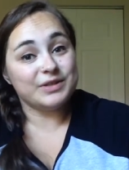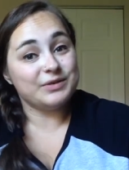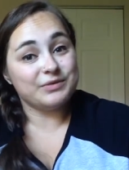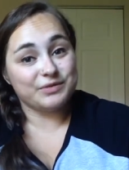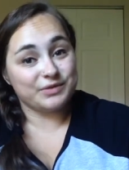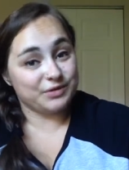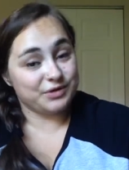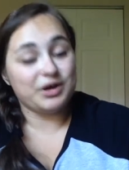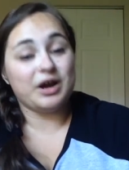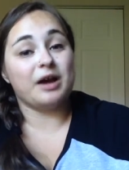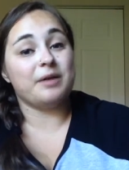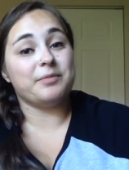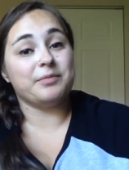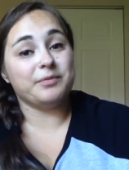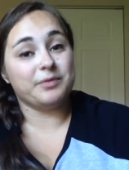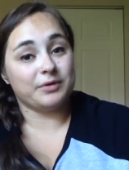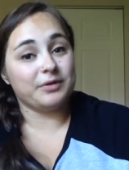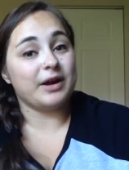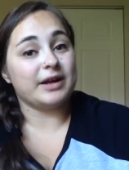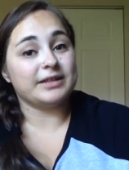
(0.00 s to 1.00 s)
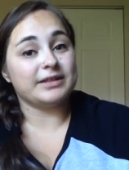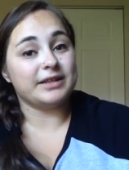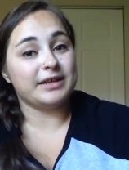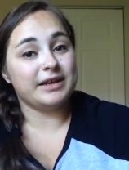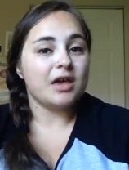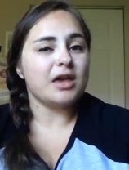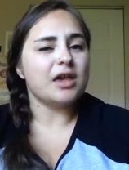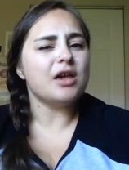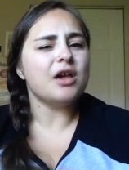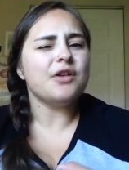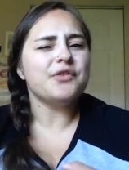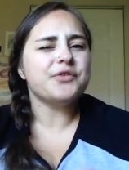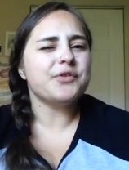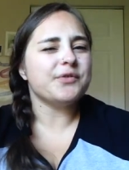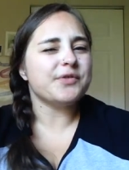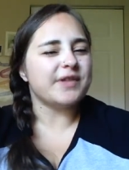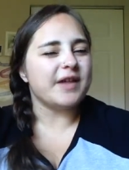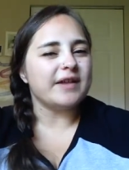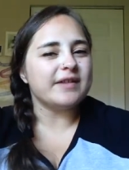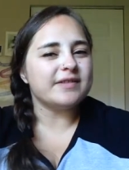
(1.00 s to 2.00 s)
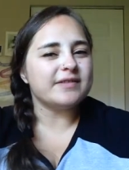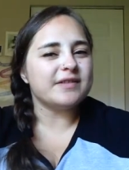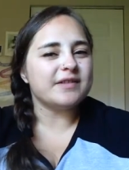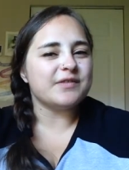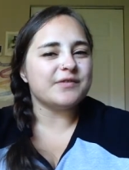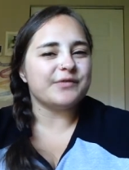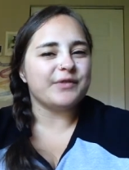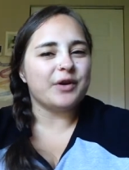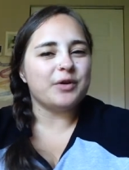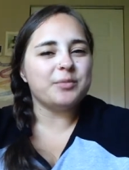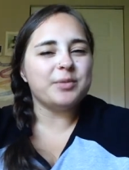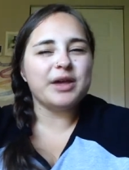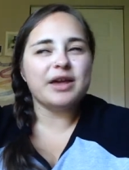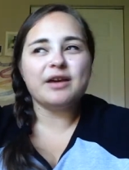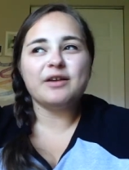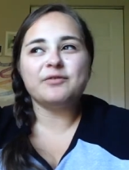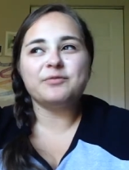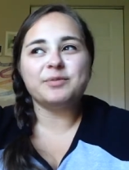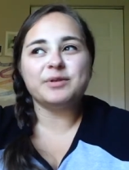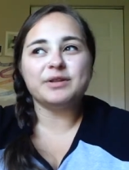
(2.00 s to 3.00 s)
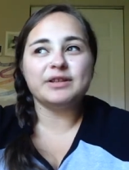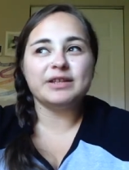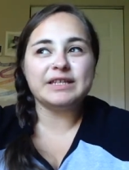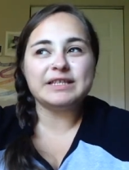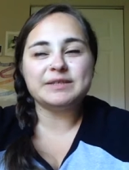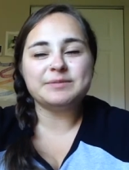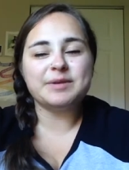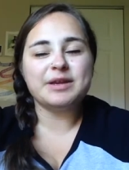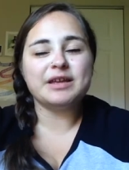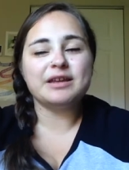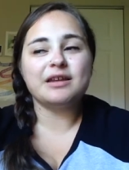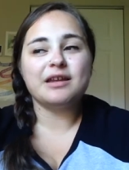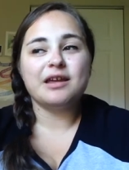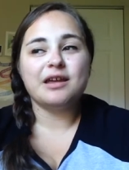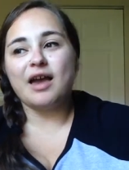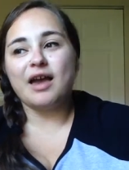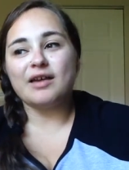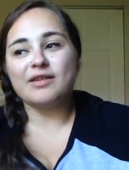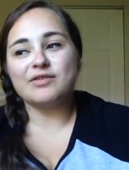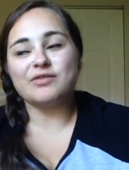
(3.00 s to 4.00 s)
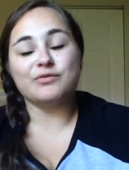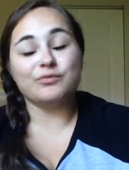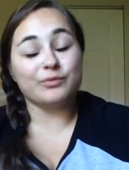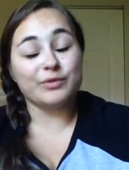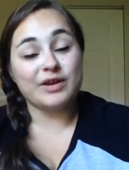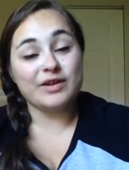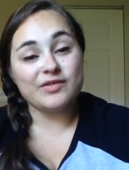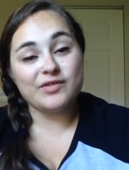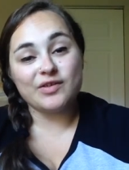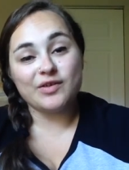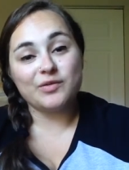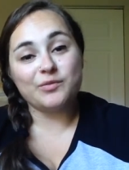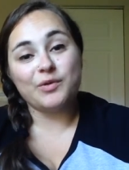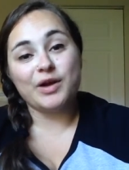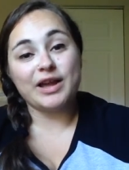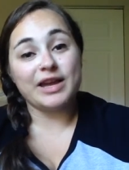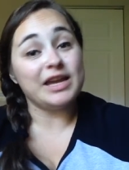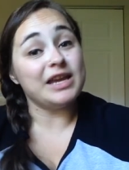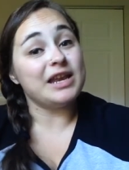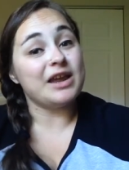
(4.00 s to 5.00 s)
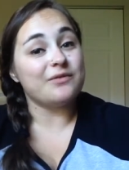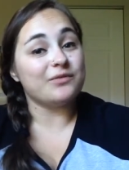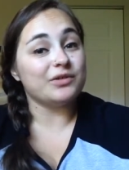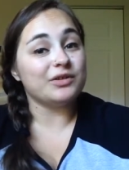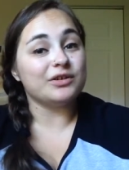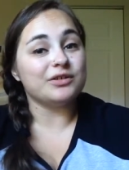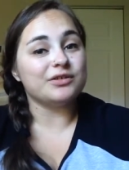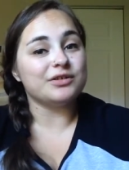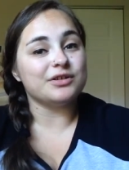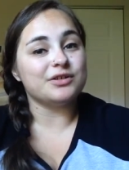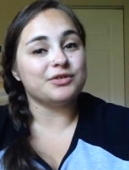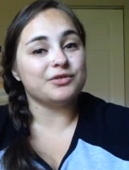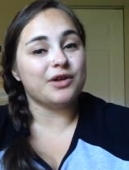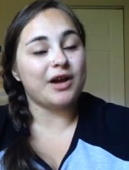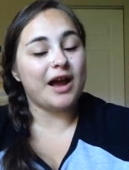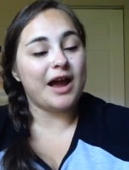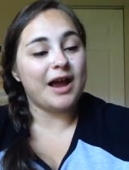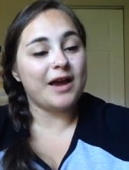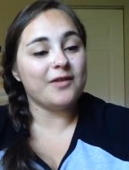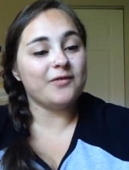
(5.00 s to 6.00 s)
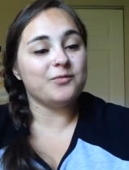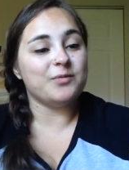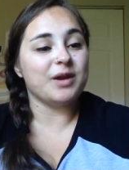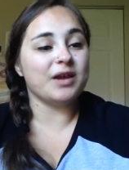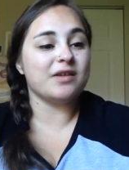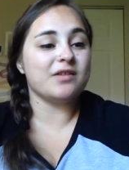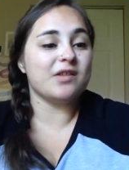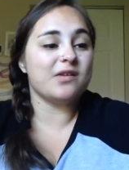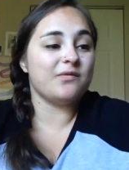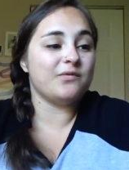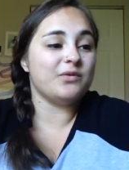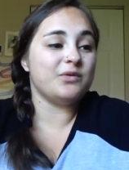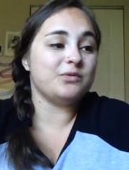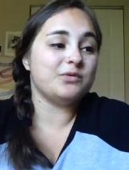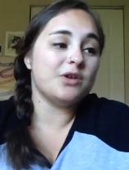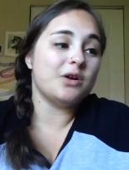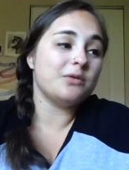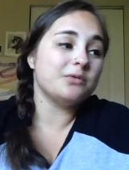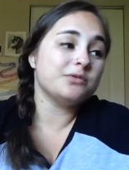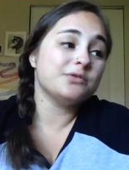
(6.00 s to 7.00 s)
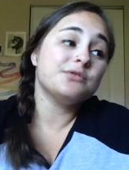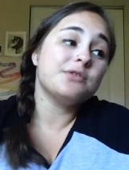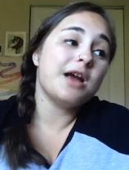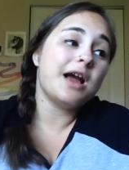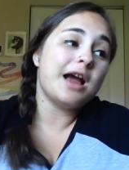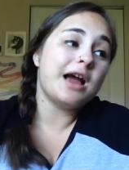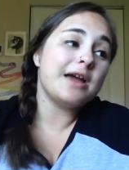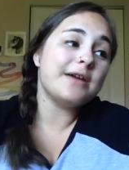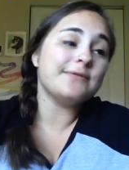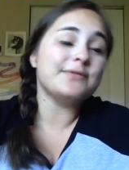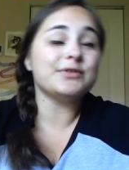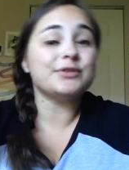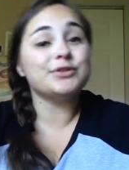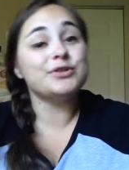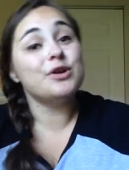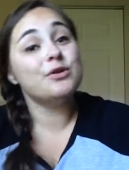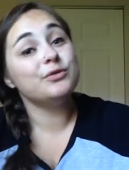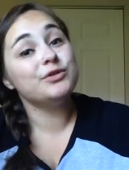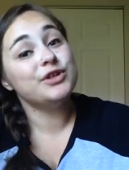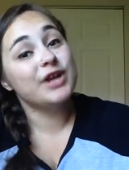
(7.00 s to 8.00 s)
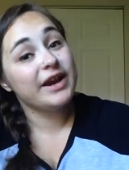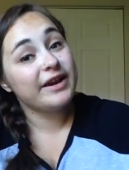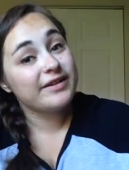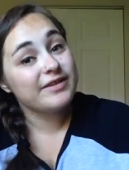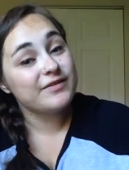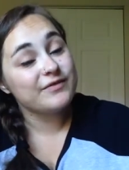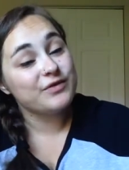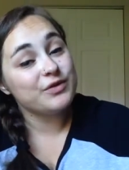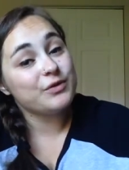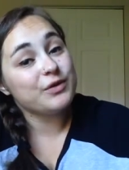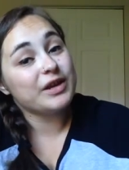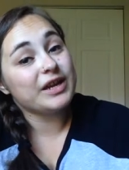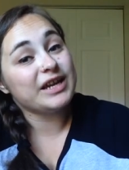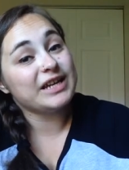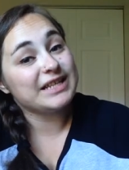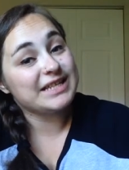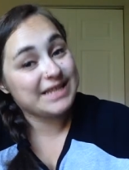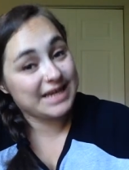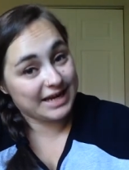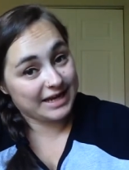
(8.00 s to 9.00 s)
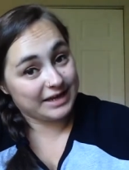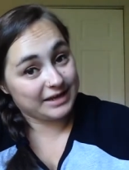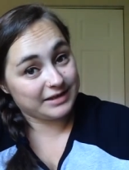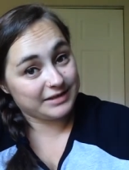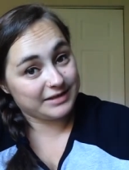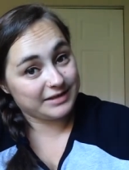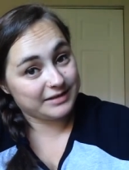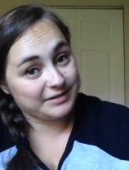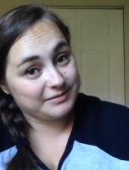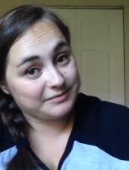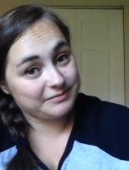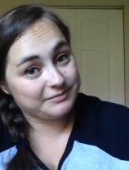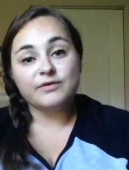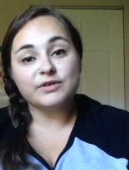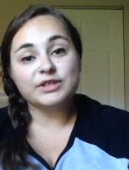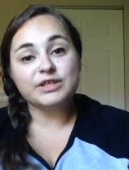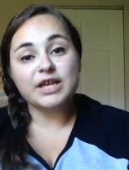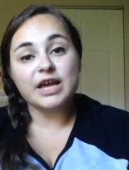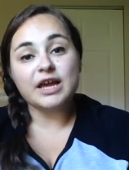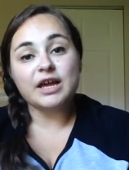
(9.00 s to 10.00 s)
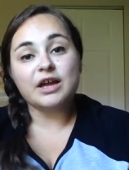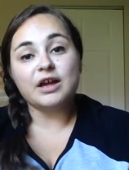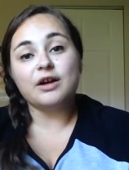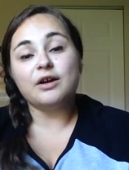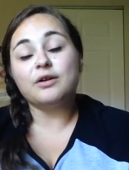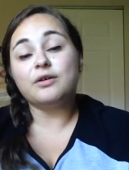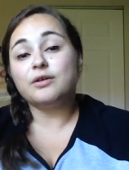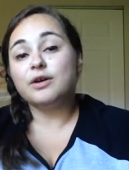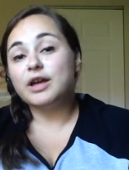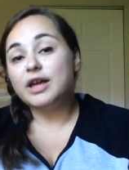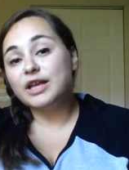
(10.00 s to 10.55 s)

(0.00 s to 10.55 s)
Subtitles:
to do their job correctly. He also cites this phobia of policemen as the reason why he never learned to drive, because if you don't drive, there's no chance of you getting a ticket. For Psycho,